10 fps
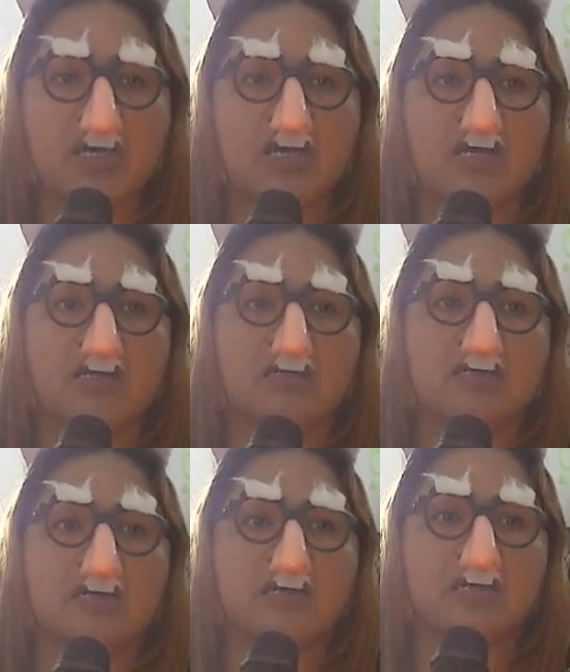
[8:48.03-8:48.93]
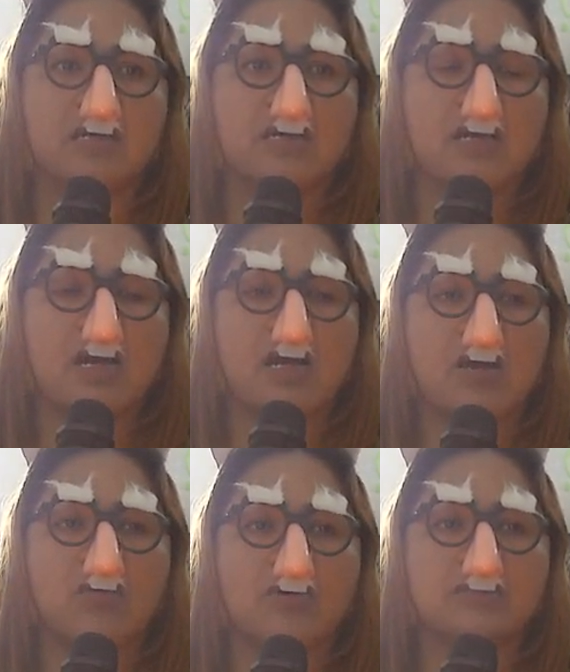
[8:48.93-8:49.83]
and
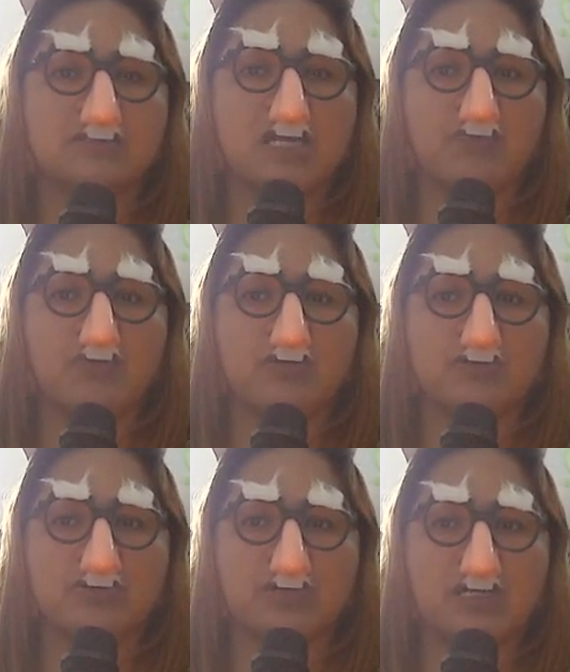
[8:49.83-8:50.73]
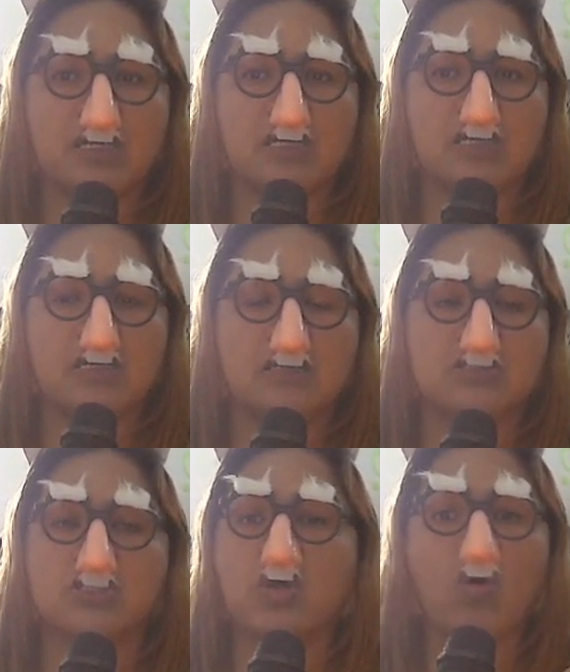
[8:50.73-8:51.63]
I was able to really
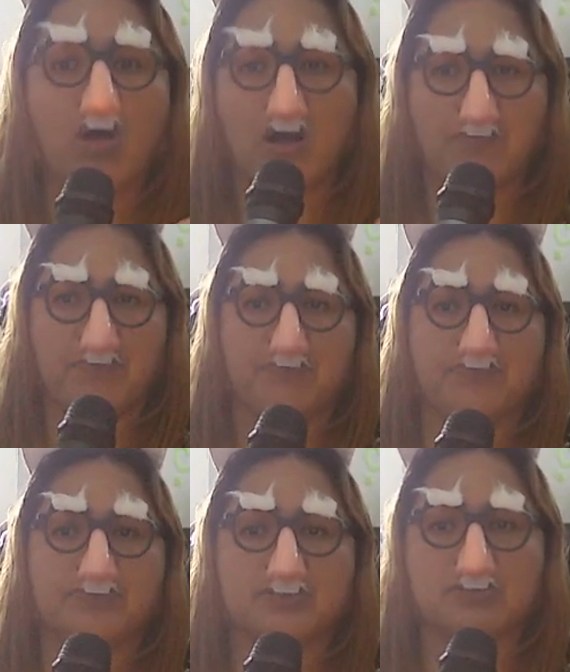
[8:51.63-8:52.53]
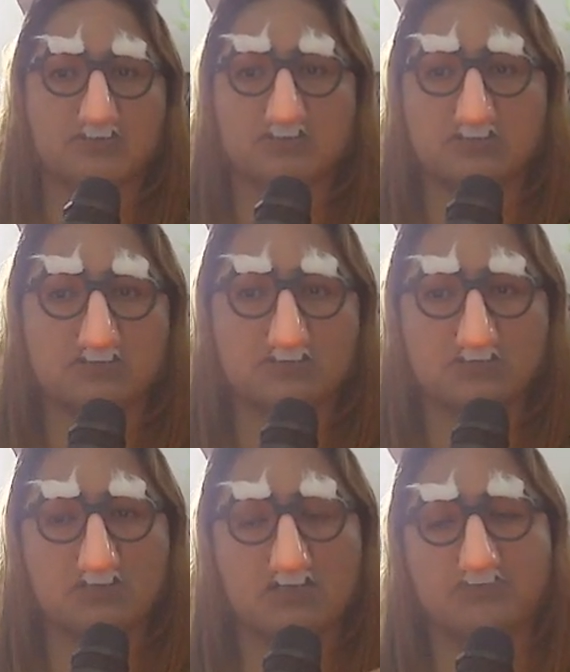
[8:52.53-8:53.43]
show up. Just
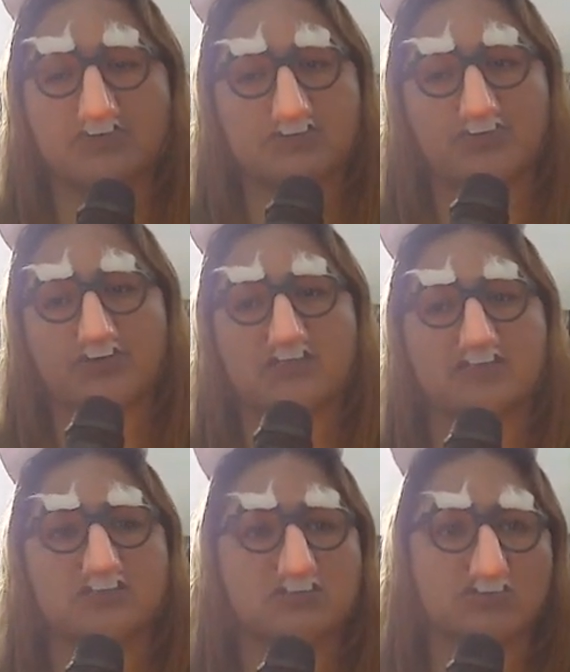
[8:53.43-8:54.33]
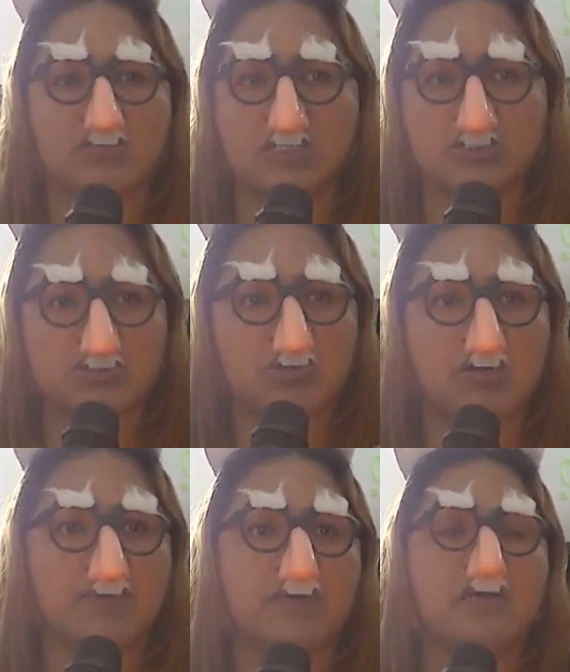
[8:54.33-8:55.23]
the most important thing is just really show up.